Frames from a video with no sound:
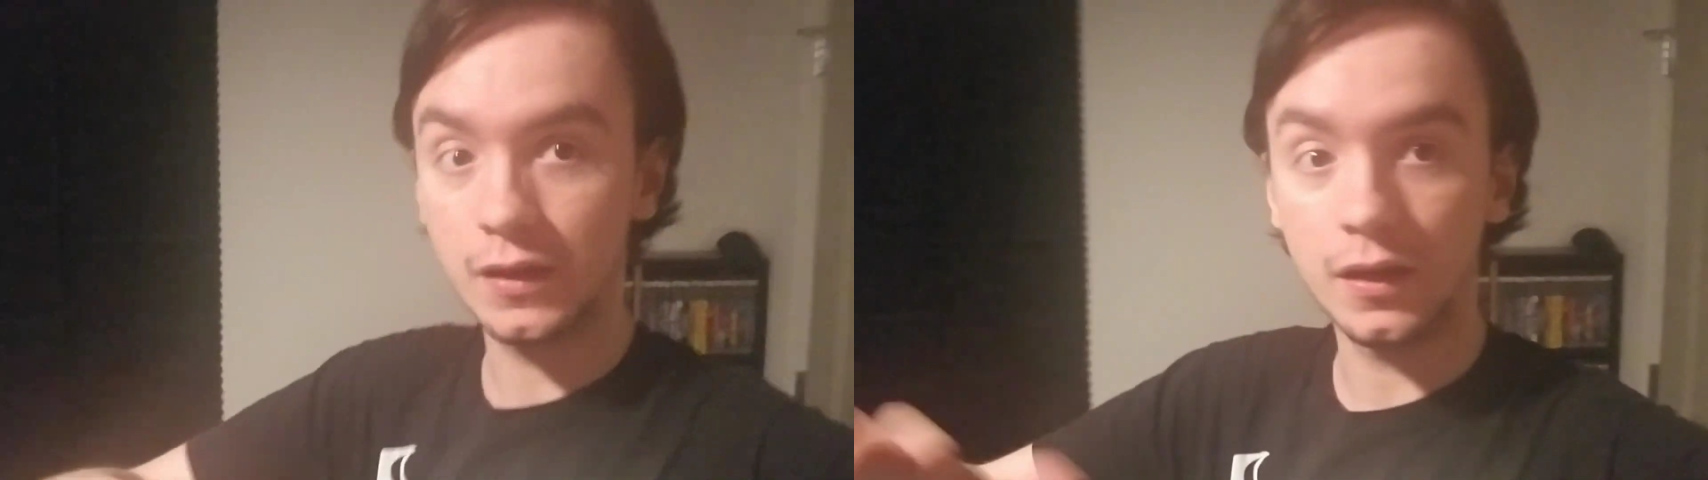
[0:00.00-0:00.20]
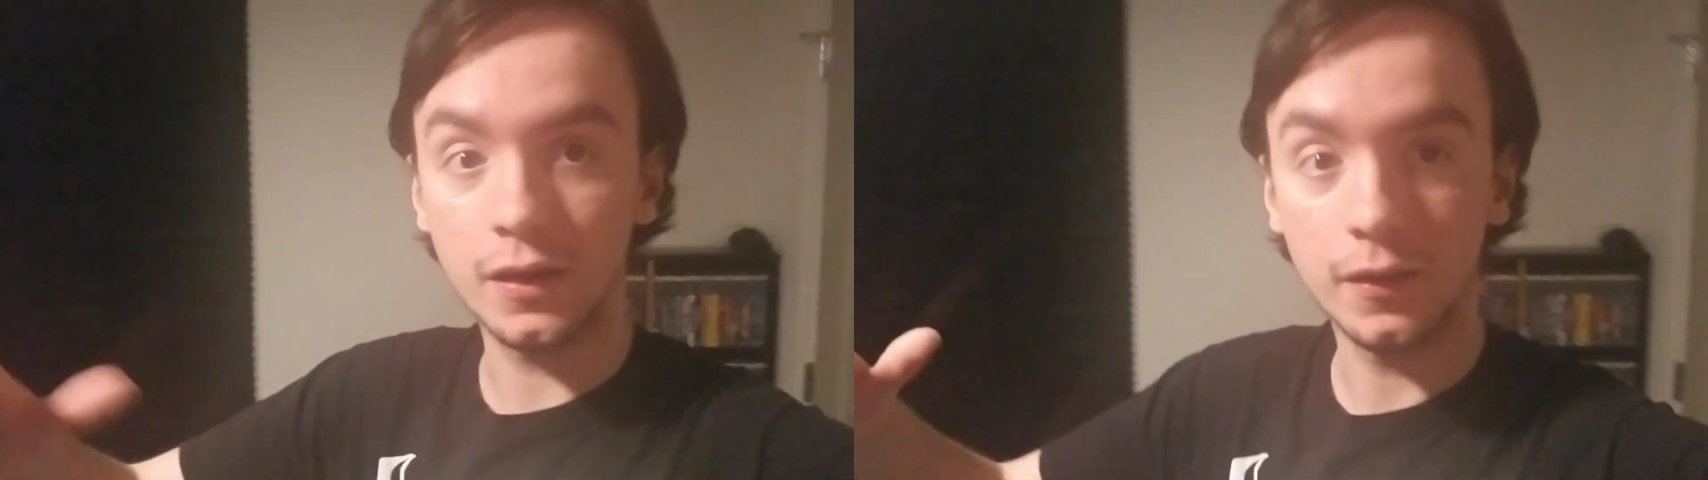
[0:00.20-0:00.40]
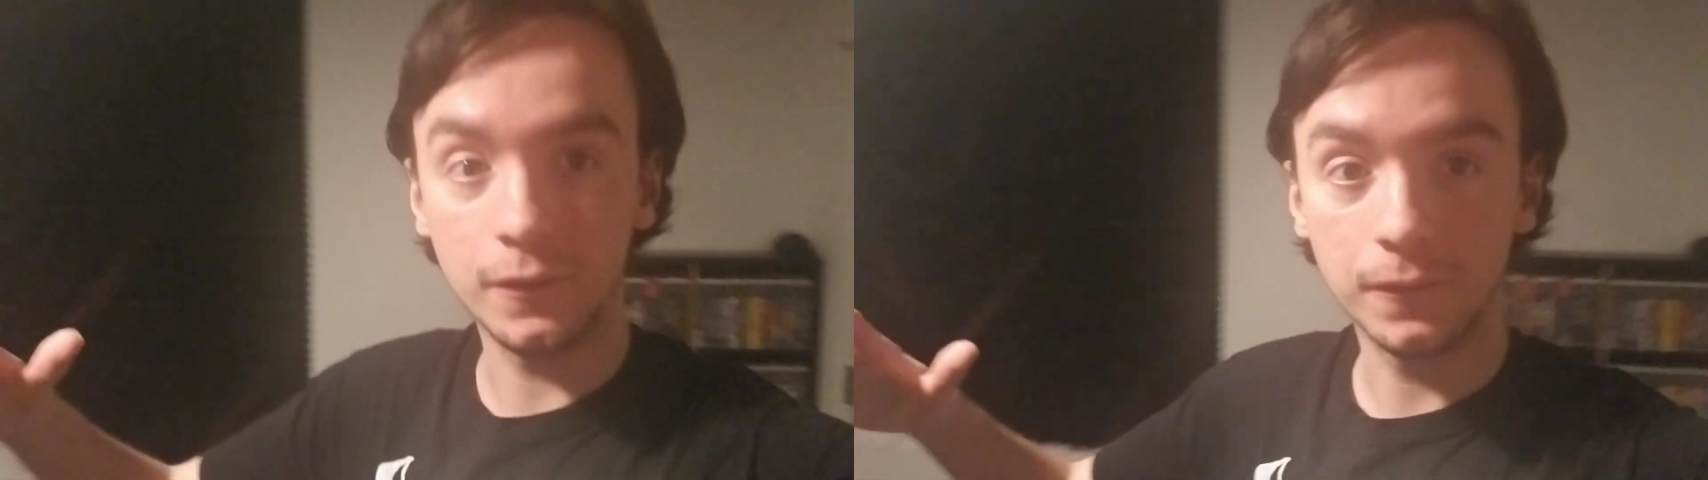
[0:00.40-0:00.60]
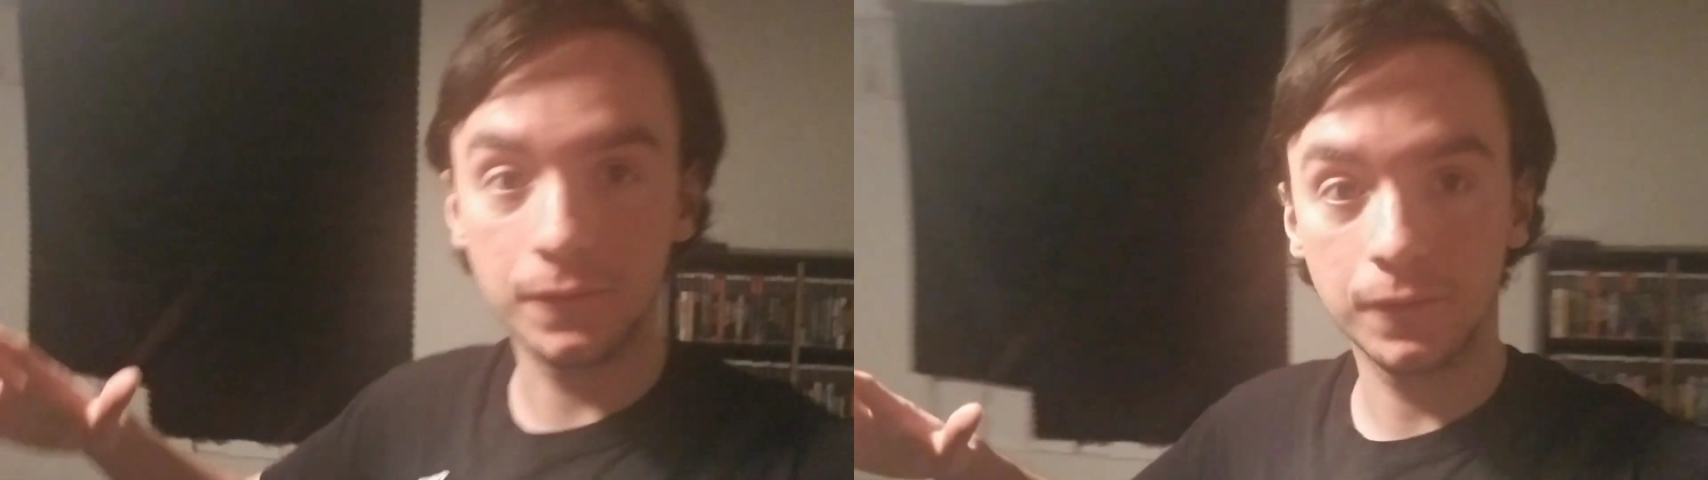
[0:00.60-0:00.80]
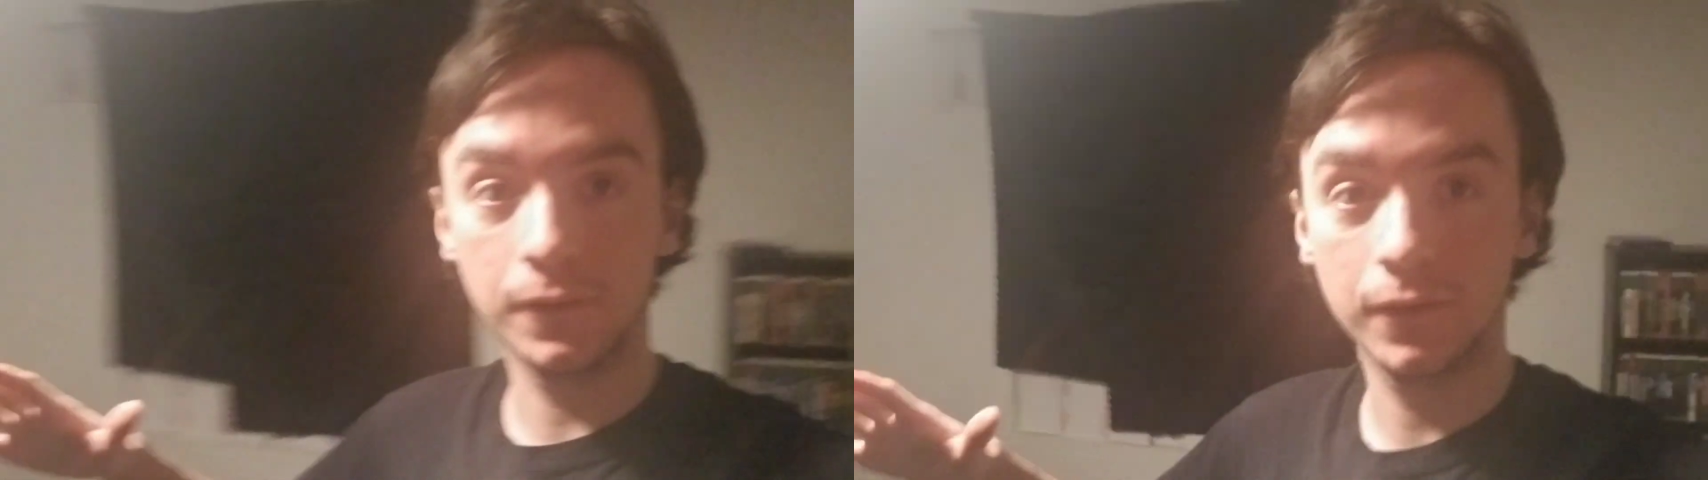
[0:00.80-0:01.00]

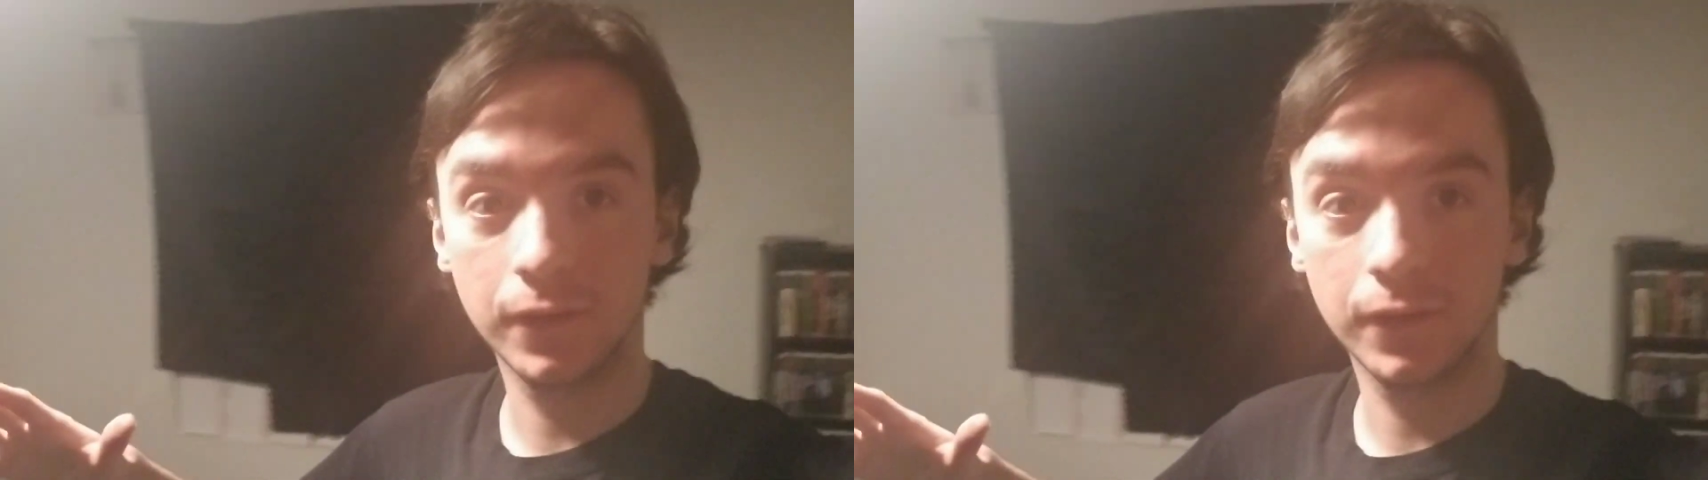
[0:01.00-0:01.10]
of